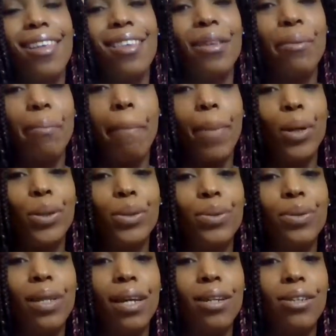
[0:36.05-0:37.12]
The
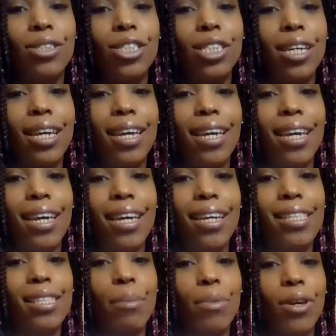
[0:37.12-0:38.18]
moon energy.
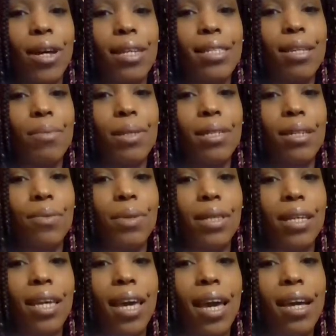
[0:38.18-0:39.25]
Some of you guys could be dealing with
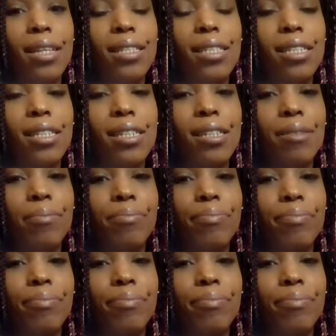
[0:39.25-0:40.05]
the Cancer.